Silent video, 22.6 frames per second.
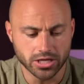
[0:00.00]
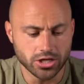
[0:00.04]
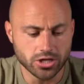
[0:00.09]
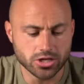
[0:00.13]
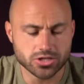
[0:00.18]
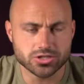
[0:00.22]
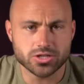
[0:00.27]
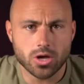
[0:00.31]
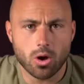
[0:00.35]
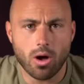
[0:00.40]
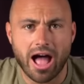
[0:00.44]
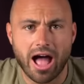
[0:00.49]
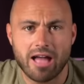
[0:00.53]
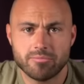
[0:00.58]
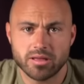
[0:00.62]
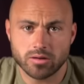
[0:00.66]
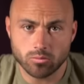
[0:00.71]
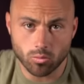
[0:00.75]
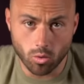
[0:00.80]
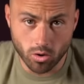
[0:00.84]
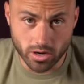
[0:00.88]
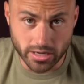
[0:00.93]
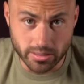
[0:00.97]
So I've
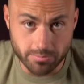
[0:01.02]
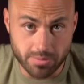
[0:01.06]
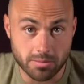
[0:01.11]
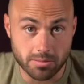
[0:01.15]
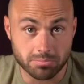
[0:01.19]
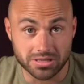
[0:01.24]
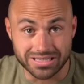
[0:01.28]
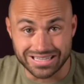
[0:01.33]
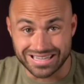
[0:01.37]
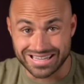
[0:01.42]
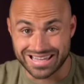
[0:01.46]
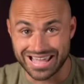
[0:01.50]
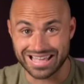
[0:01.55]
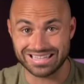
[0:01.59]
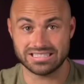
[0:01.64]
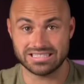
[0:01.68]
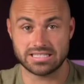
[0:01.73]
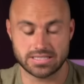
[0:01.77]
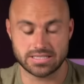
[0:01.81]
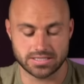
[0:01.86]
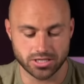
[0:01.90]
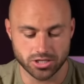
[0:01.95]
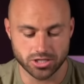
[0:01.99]
been warning people
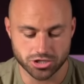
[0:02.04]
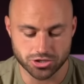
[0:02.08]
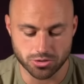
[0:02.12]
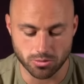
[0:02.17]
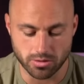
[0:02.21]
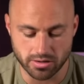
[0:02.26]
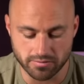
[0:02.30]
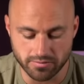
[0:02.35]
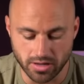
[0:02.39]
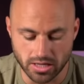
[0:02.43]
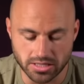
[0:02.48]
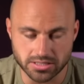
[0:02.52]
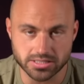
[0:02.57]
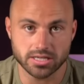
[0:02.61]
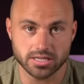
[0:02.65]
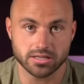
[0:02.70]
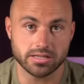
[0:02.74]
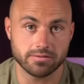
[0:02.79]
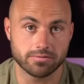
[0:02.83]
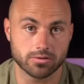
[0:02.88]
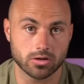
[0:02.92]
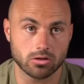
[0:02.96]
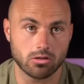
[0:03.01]
against shorting
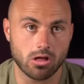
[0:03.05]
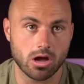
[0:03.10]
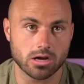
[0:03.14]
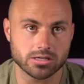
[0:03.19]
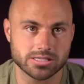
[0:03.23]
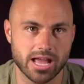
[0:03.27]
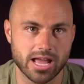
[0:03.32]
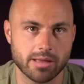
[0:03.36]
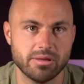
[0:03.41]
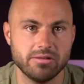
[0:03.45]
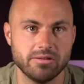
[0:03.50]
volatility for a long time.